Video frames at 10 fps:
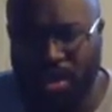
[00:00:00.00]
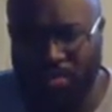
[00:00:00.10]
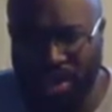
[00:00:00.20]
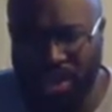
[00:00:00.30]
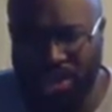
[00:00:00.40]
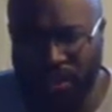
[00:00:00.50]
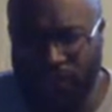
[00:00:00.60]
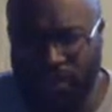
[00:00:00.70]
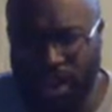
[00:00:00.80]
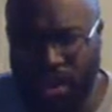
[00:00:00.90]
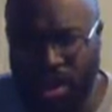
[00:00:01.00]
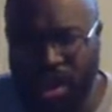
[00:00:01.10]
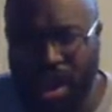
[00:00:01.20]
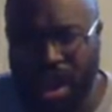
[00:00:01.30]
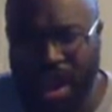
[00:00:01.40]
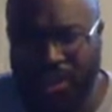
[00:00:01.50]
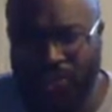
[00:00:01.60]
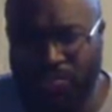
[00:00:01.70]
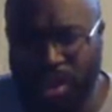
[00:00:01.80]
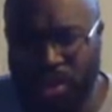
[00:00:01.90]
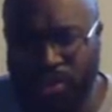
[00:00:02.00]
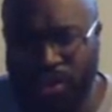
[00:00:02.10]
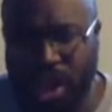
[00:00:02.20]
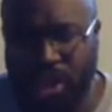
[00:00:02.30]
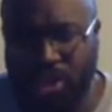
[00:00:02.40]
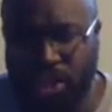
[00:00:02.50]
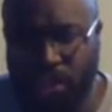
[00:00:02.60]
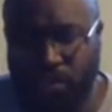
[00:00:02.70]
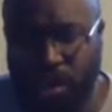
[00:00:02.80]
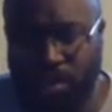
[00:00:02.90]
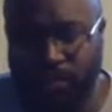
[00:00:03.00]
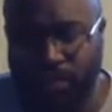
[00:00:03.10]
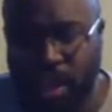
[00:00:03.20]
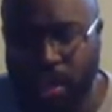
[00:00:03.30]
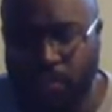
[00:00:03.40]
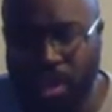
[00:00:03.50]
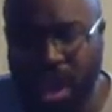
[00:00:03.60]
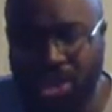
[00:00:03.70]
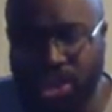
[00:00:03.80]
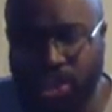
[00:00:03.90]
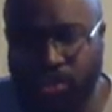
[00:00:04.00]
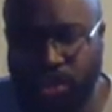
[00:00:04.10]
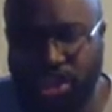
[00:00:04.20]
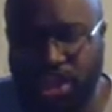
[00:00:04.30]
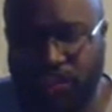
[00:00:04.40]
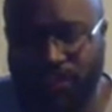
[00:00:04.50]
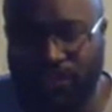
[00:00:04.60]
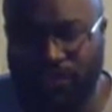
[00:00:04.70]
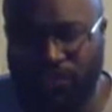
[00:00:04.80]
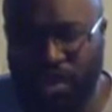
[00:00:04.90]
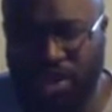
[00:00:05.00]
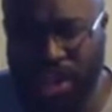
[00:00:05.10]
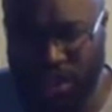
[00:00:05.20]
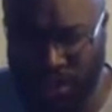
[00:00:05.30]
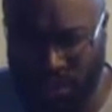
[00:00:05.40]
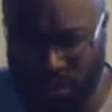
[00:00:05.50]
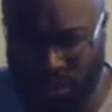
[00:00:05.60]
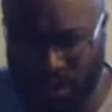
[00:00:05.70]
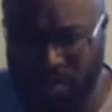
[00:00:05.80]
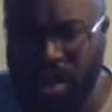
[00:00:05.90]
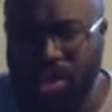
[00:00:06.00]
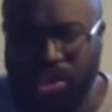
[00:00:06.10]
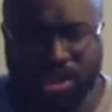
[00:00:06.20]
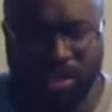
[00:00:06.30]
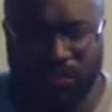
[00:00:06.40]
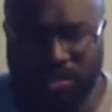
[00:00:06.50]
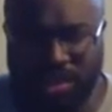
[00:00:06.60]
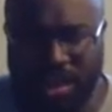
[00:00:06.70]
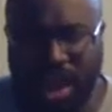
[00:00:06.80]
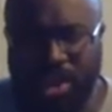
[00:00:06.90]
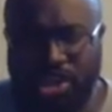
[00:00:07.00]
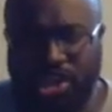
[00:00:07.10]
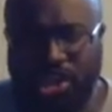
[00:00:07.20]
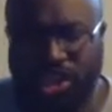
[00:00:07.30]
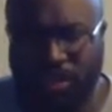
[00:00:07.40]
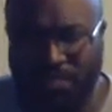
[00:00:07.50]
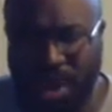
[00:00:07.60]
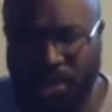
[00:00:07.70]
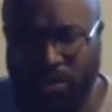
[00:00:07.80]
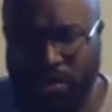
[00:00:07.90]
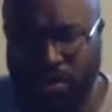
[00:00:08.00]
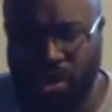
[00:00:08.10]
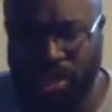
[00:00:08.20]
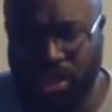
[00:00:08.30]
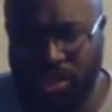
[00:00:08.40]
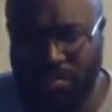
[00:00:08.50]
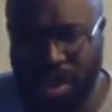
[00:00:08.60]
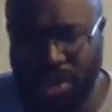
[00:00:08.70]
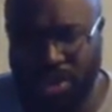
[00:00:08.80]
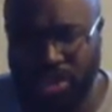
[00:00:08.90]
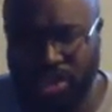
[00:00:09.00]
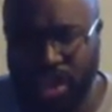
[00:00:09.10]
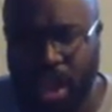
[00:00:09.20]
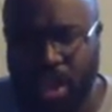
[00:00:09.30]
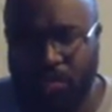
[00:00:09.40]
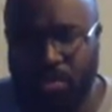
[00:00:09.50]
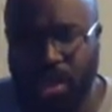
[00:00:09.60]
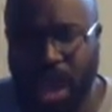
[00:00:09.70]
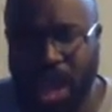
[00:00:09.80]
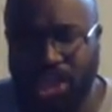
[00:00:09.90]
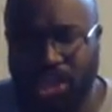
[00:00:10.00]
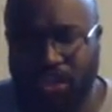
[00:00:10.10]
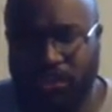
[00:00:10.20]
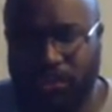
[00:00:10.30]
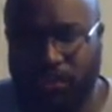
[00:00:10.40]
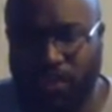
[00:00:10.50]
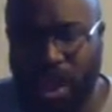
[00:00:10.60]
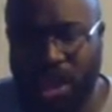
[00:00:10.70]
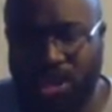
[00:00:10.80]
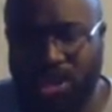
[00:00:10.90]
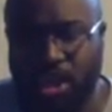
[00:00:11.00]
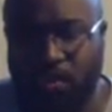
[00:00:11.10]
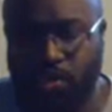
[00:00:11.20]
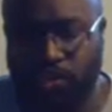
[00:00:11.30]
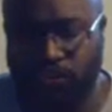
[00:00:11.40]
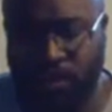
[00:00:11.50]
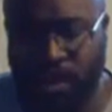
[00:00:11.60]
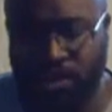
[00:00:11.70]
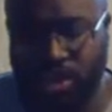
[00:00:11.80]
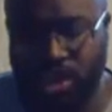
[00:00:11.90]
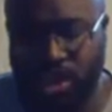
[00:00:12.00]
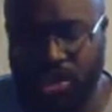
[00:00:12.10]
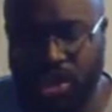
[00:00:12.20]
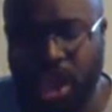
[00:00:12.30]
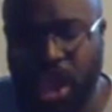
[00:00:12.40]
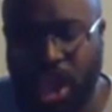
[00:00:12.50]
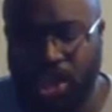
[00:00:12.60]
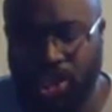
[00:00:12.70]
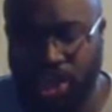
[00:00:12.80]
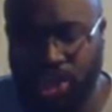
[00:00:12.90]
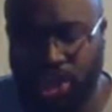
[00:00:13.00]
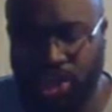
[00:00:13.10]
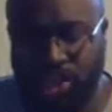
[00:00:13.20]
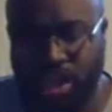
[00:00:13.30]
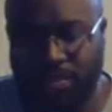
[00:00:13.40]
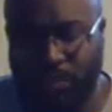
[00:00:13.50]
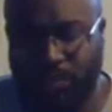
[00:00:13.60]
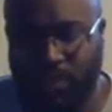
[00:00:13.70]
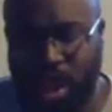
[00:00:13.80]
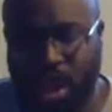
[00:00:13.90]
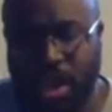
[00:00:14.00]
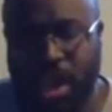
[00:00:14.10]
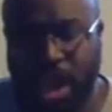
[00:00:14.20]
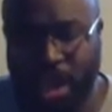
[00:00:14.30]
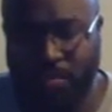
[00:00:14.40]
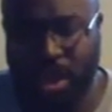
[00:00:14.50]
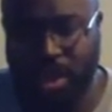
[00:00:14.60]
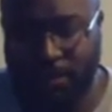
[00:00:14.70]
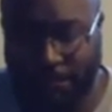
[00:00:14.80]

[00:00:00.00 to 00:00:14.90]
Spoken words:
being there for Gary as parents and as a unit. We ask that you just give us the strength to hear your will, just give us the guidance to live by your will on a daily basis. And we ask this through Christ, which strengthens us. In Jesus' name we pray. Amen.